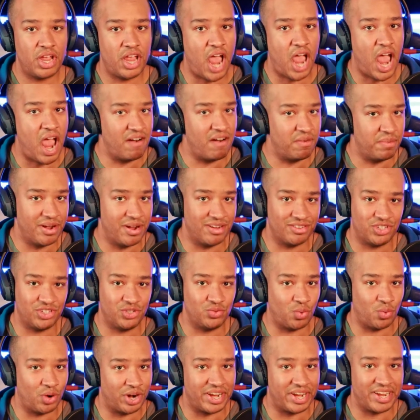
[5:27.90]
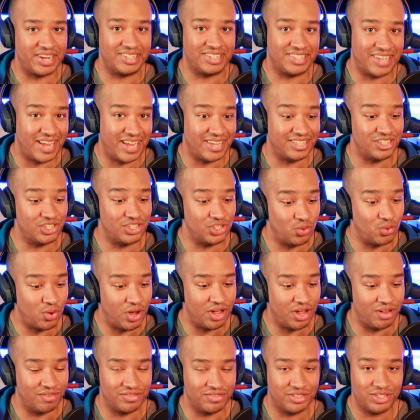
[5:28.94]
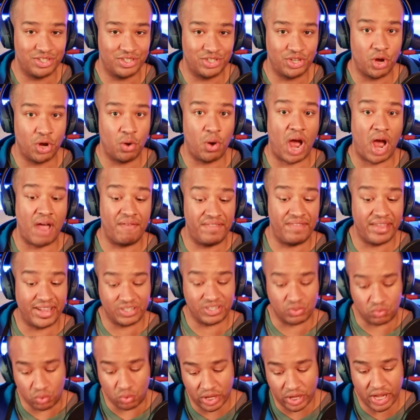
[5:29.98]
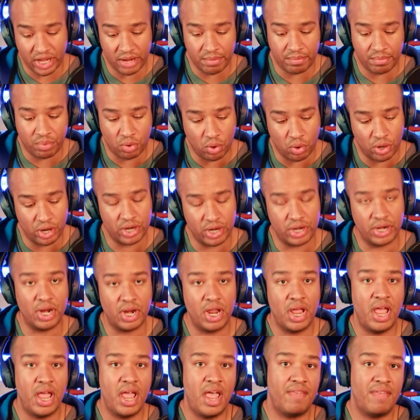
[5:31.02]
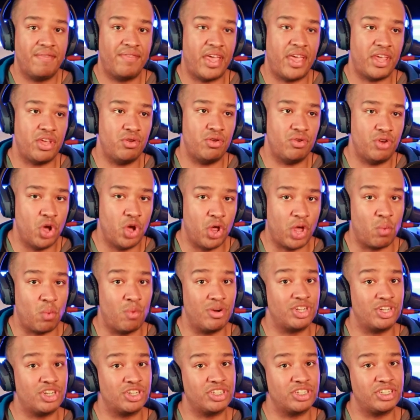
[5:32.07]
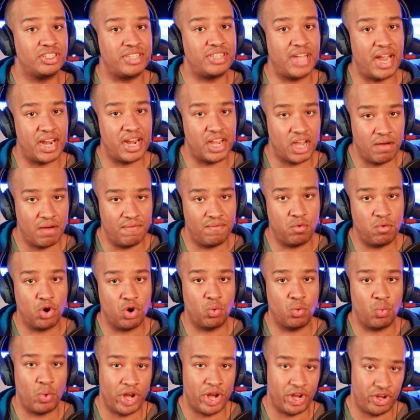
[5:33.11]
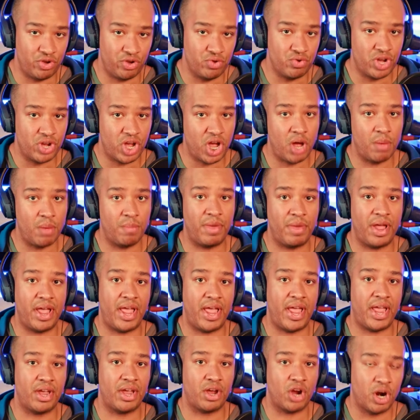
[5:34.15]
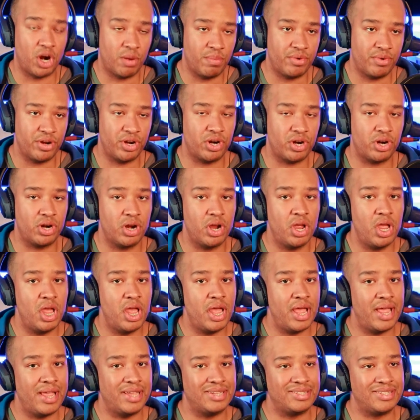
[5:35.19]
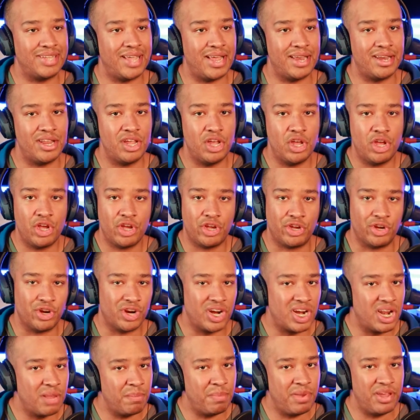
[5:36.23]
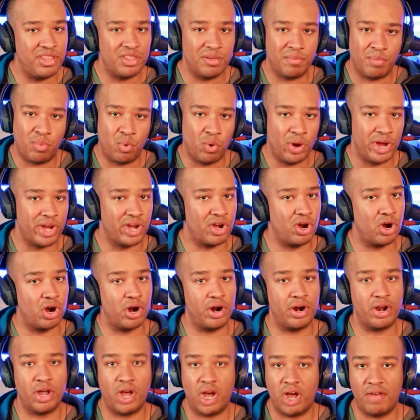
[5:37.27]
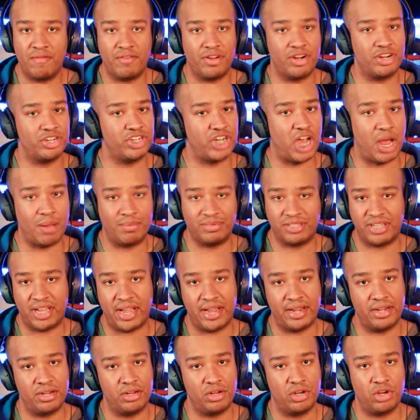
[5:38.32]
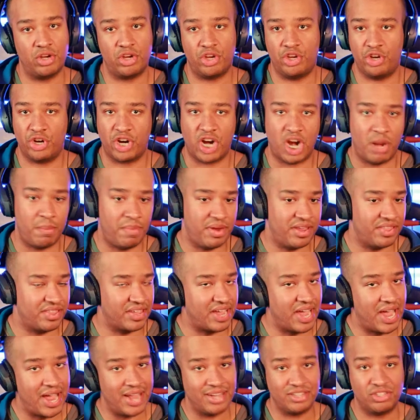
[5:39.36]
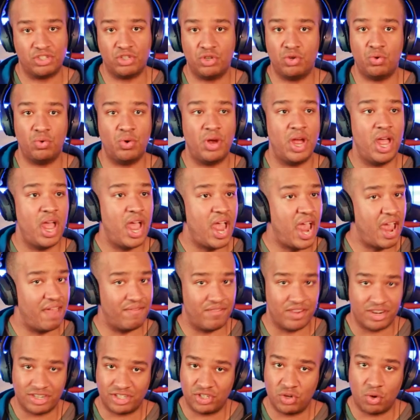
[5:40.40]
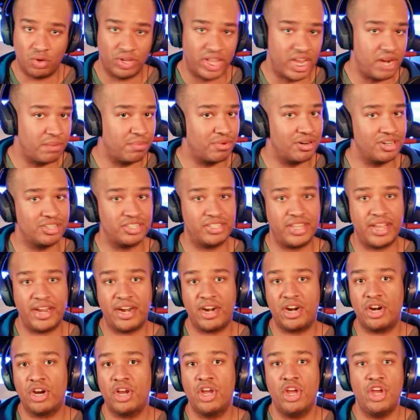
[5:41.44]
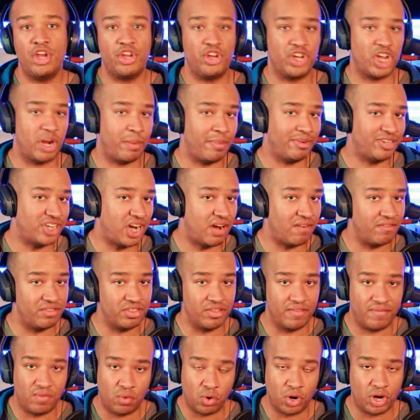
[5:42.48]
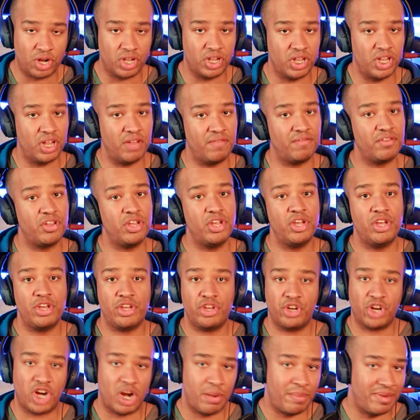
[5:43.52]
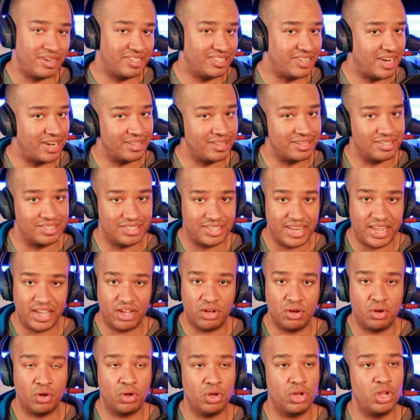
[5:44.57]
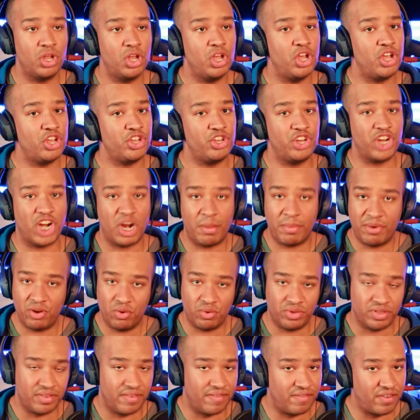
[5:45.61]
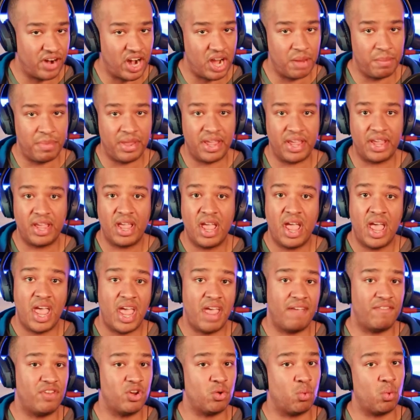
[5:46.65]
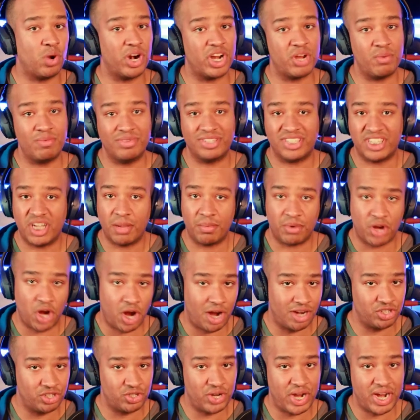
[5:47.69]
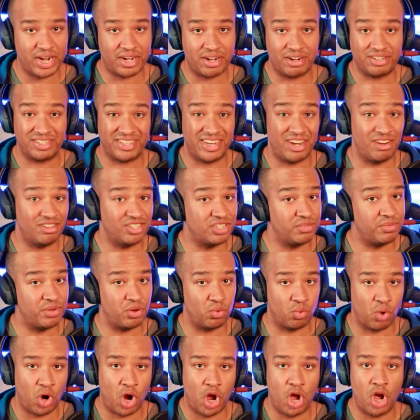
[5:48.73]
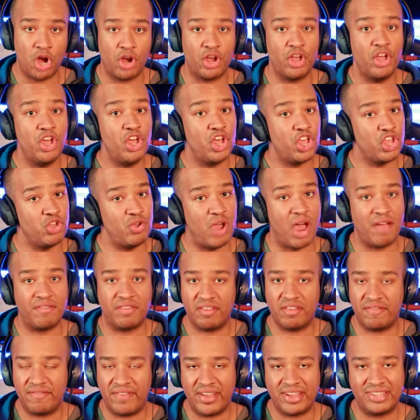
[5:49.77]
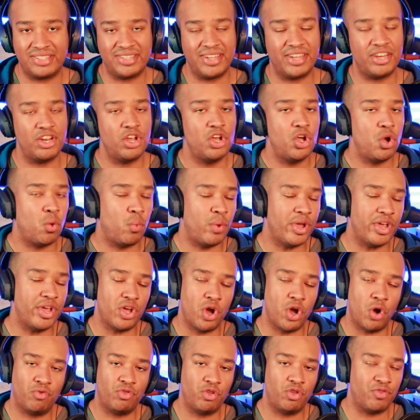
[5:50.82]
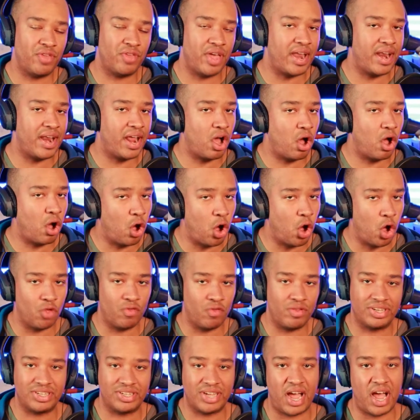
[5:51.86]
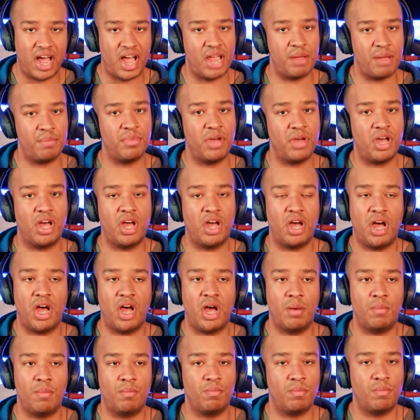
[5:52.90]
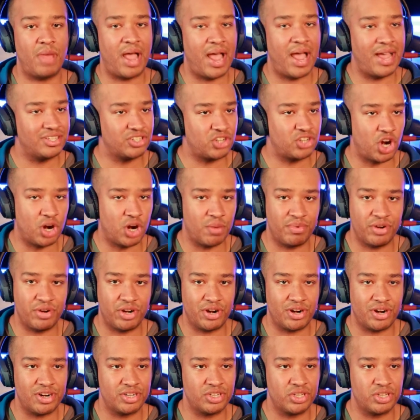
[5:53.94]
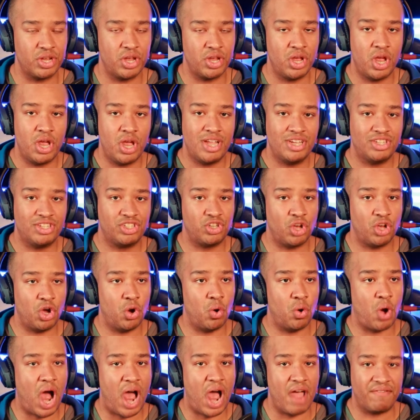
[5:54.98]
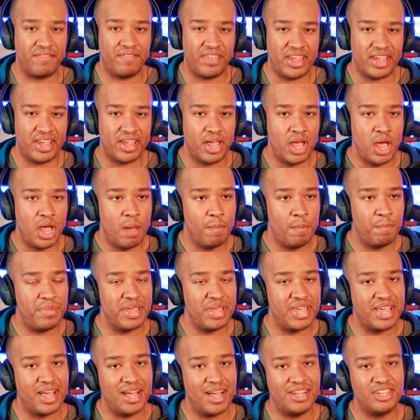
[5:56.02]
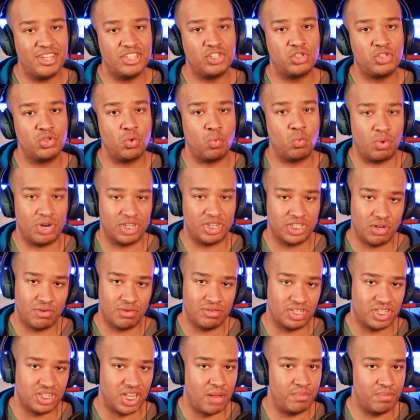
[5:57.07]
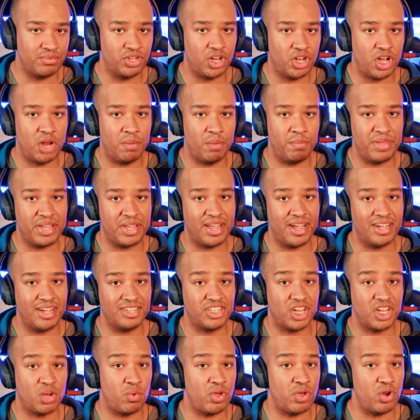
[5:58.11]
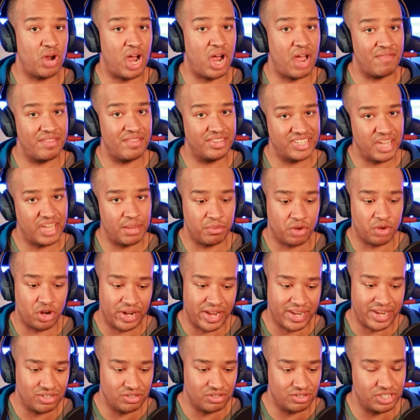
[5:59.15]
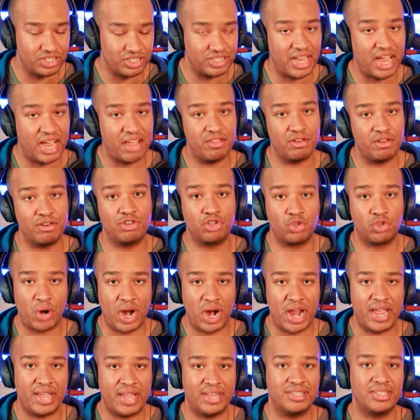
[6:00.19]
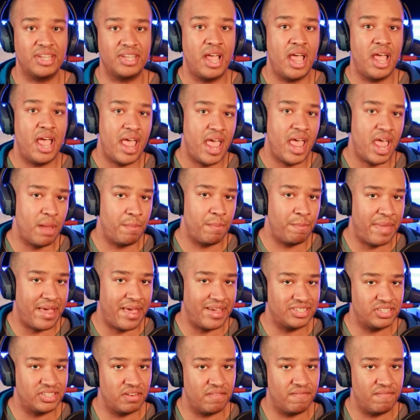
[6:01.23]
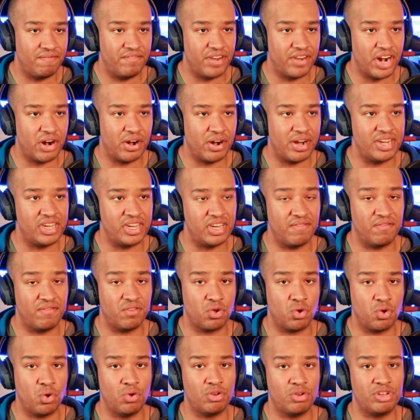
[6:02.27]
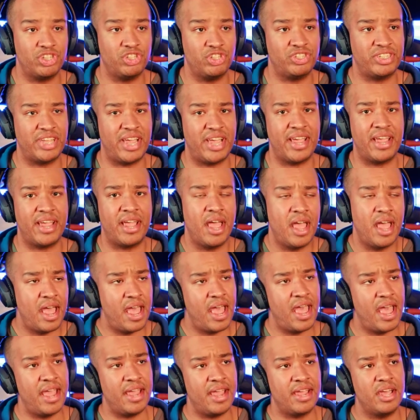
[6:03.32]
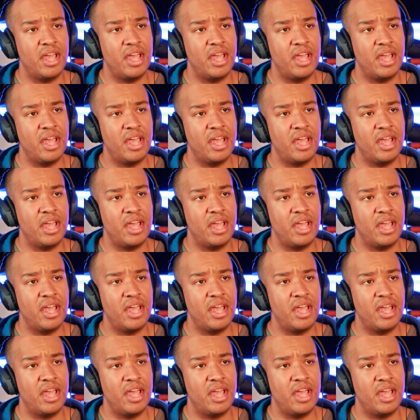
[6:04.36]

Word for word: everybody else is working 10s and 12s. So I think it's really important that you know like what you're standing up for when you do come a carpenter is that you're going to be the point guard of your job site. You're going to be the guys who, if there's no laborers there, you're going to be driving the forklift. You're going to be setting the steel. You're going to be doing the framing. If you're working with subcontractors and do something wrong, you have to fix it. We go through that all the time um, as carpenters. So I think because we're so slept on, because like we don't have the same credentials as other trades, it makes it very difficult to say, hey,